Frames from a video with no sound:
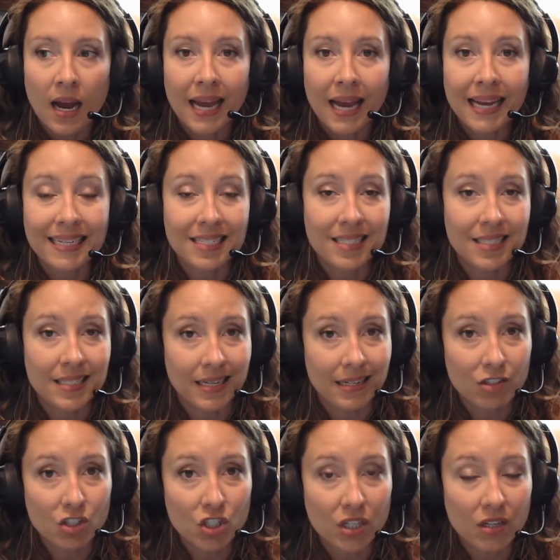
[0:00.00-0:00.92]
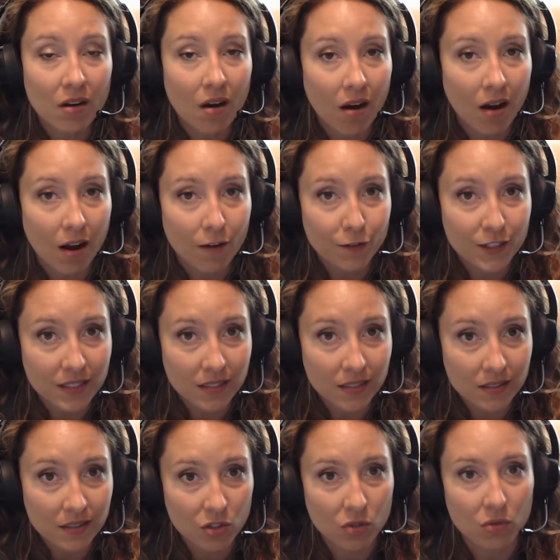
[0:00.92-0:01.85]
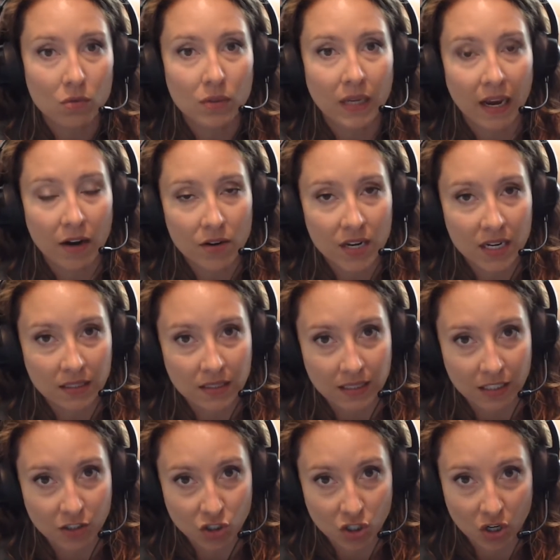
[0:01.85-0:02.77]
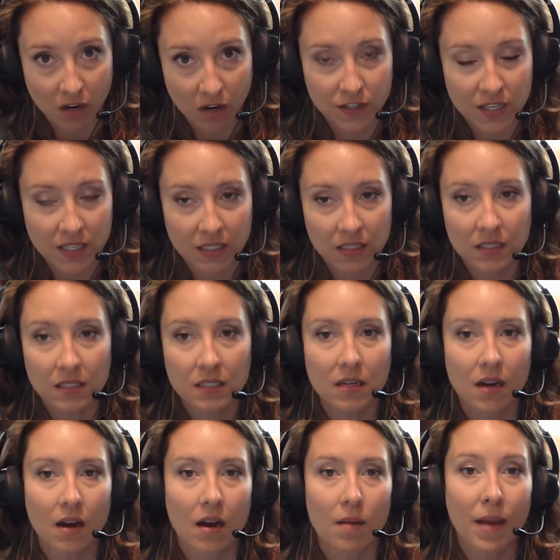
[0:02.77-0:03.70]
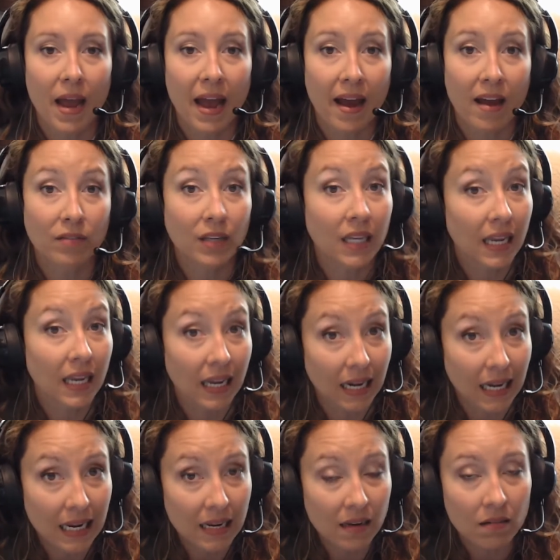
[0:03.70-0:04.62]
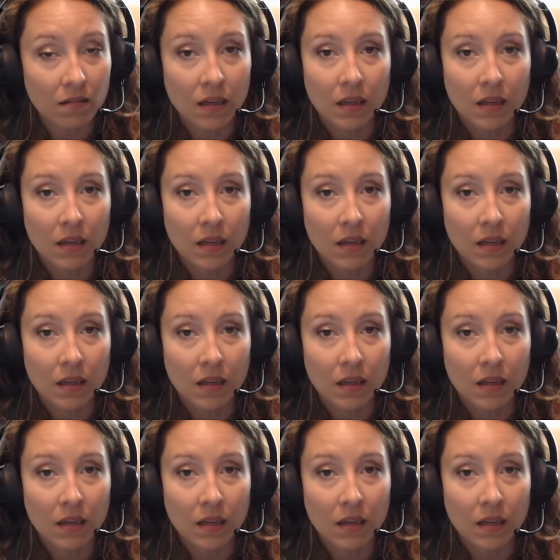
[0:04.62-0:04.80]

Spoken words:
Extension offices, so county extension offices have canning